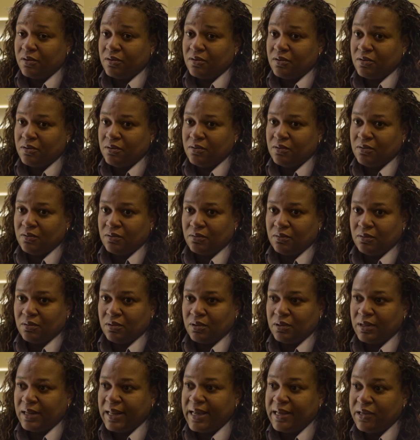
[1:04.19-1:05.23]
to
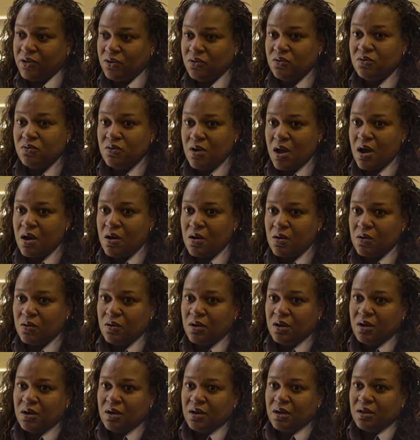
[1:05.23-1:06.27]
let you know
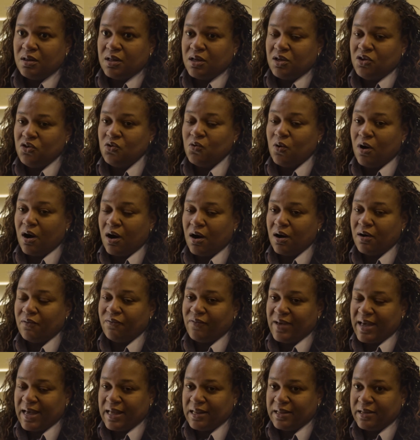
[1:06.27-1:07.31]
that you are
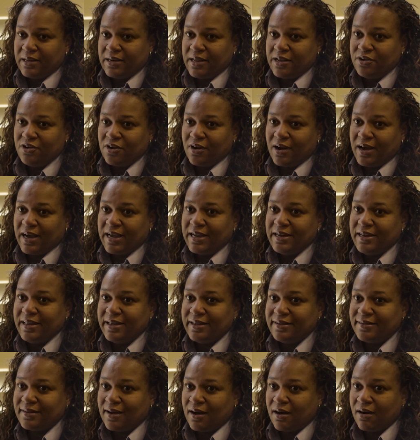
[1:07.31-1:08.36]
valid and your
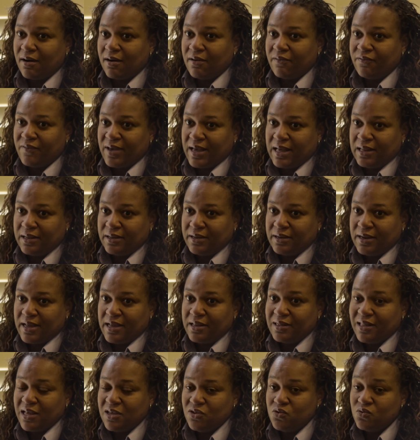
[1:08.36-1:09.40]
ideas are valid
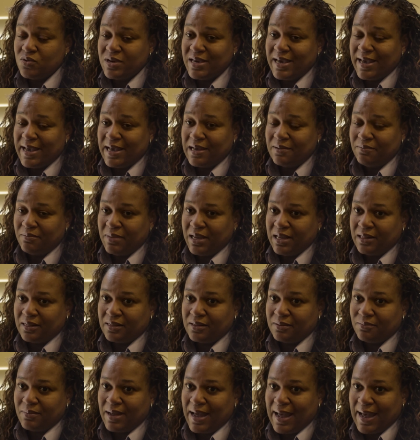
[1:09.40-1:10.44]
and that you can make
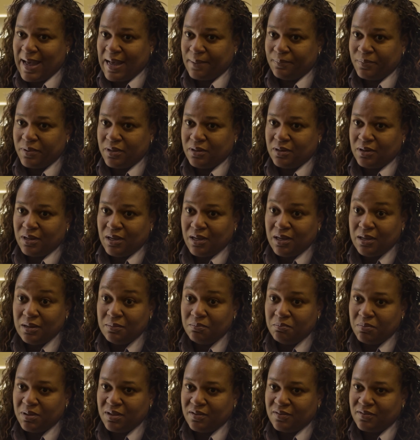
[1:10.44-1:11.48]
them happen
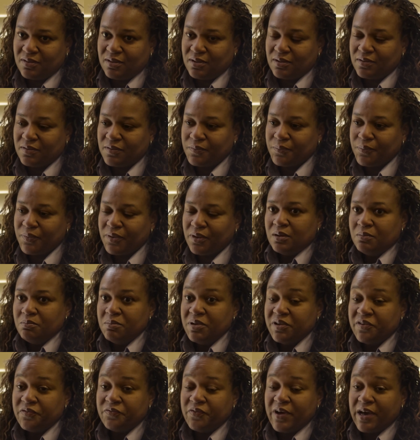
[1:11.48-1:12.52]
in business.
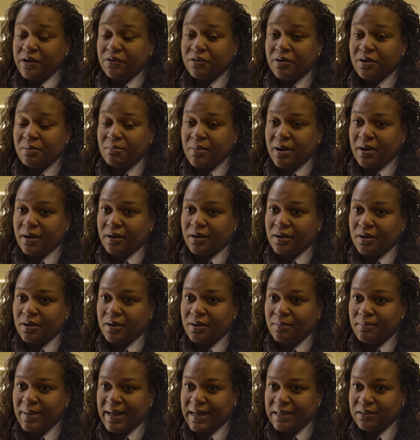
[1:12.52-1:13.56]
MsVeteranAmerica,
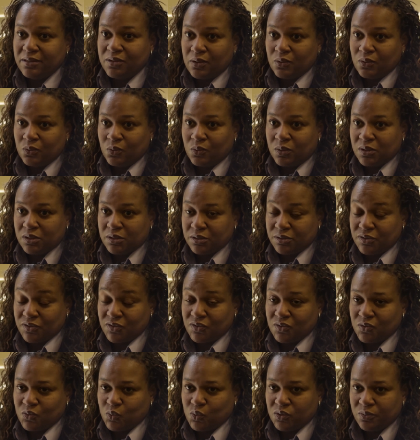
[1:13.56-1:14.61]

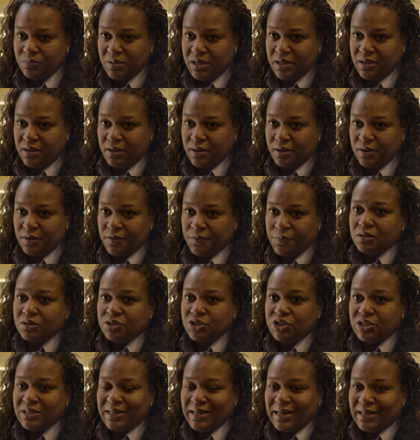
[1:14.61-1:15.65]
AmandaWirtz will be here,
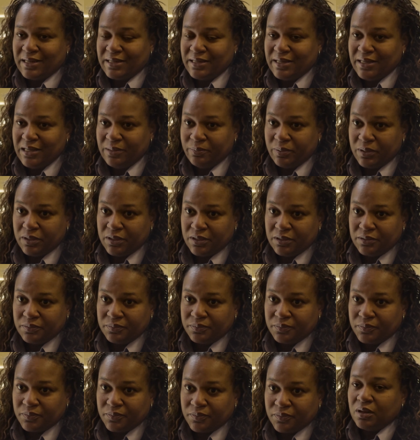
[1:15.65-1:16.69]
Jeanette Giebler,
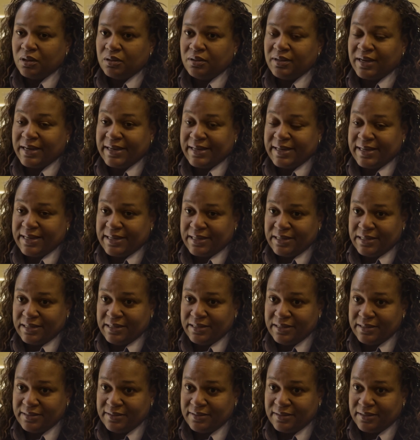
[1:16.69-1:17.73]
Diane
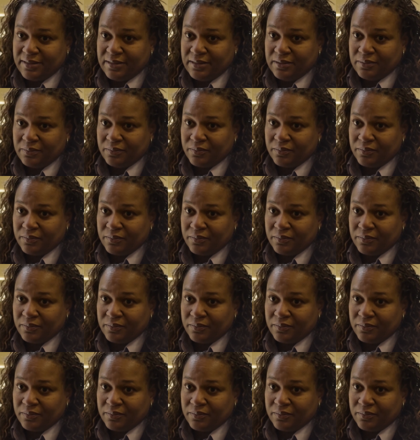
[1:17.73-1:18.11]
Easley,